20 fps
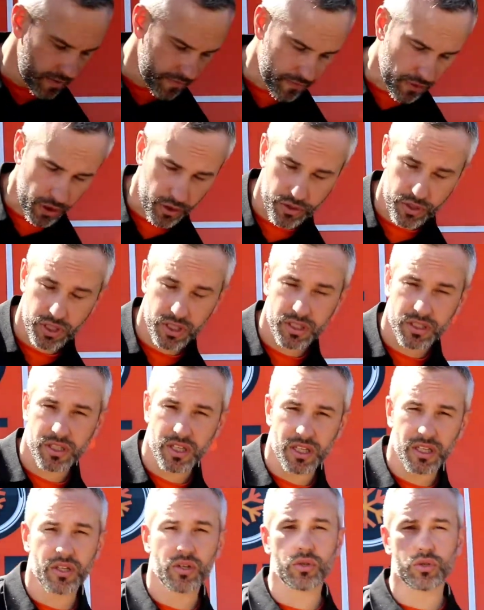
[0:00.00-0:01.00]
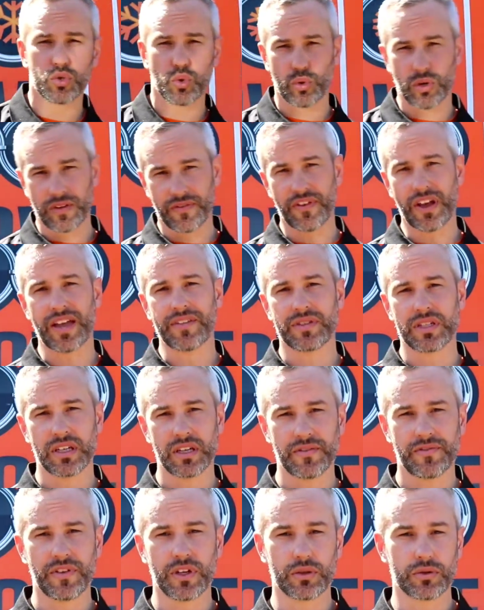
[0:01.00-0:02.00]
versus the little
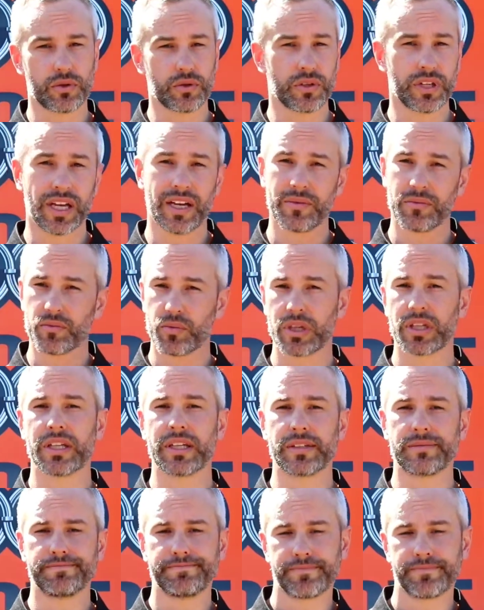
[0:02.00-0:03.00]
25-cent filter that really